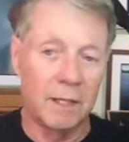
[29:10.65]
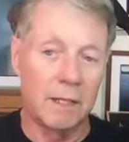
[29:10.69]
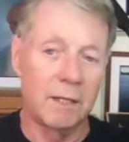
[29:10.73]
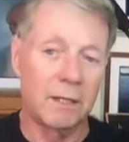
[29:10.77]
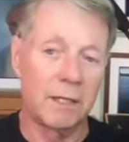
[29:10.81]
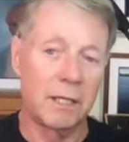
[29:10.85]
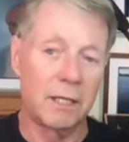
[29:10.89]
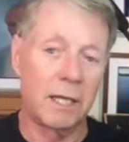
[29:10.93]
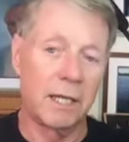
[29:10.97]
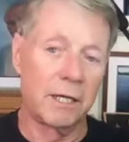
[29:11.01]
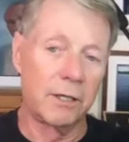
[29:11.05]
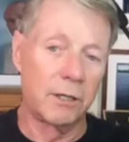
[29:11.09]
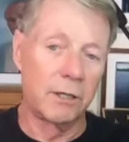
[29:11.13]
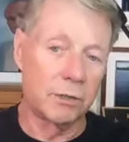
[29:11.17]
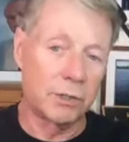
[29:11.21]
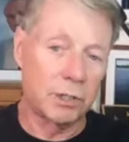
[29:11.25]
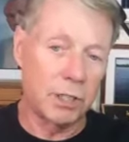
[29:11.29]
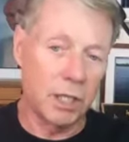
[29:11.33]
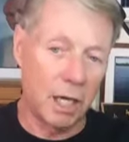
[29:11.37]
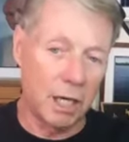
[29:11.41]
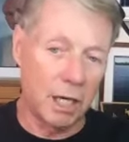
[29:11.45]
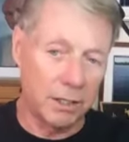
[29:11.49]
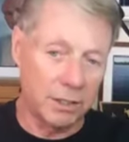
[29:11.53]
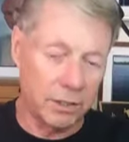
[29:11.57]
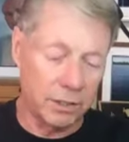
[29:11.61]
the
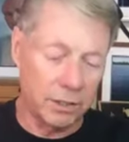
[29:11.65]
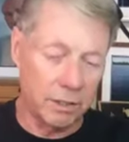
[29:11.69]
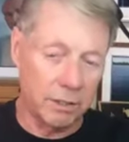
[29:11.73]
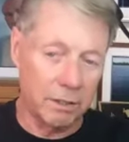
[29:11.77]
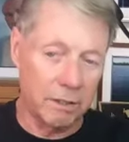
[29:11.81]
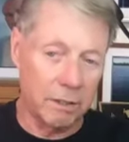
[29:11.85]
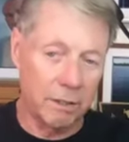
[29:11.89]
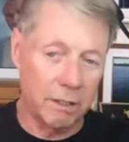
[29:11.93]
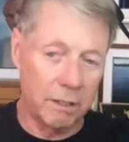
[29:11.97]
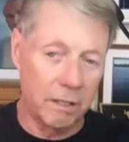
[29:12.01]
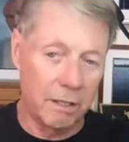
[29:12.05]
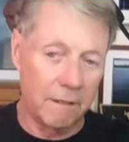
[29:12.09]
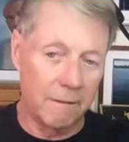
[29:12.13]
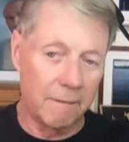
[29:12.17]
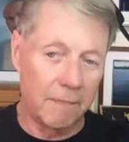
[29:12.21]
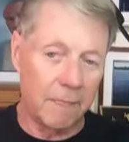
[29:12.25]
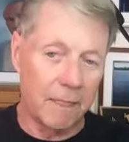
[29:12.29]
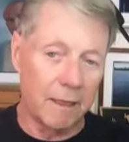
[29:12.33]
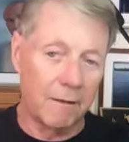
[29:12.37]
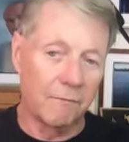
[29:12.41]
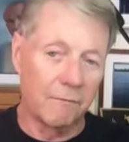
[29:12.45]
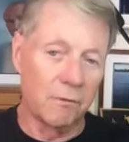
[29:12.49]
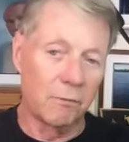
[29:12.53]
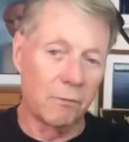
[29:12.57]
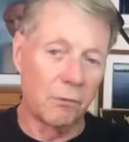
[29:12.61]
endotoxin
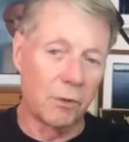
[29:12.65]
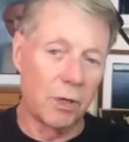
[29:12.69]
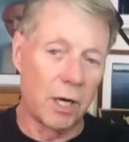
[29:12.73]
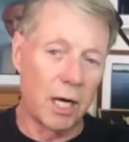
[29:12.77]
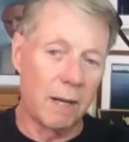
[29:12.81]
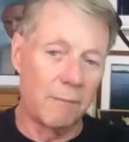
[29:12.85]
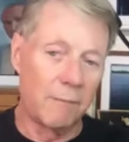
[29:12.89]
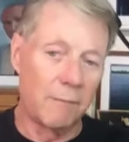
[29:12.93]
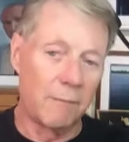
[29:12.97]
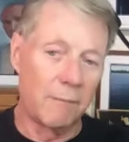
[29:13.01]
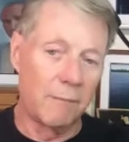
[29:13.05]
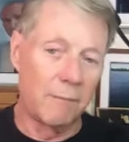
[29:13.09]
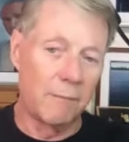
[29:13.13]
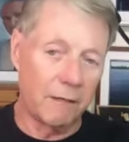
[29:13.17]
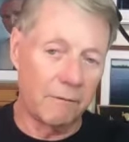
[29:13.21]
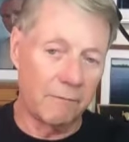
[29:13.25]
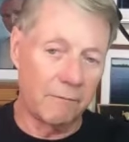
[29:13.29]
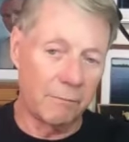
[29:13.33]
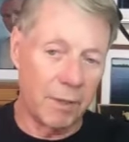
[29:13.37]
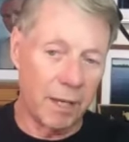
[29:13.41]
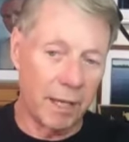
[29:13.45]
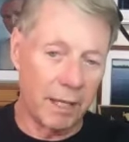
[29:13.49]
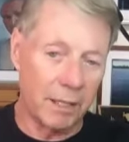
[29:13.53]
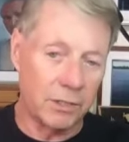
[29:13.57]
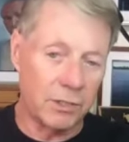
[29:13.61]
from gram-negative
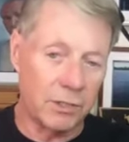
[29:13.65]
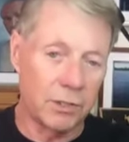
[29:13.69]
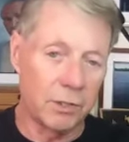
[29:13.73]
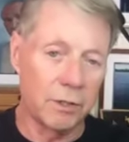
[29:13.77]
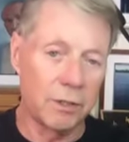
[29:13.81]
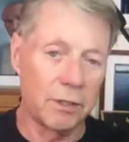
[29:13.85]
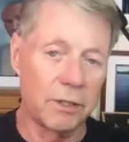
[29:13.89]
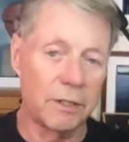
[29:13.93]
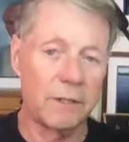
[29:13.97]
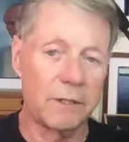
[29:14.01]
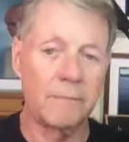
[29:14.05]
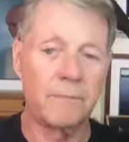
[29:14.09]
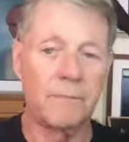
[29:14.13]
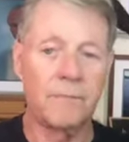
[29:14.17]
bacteria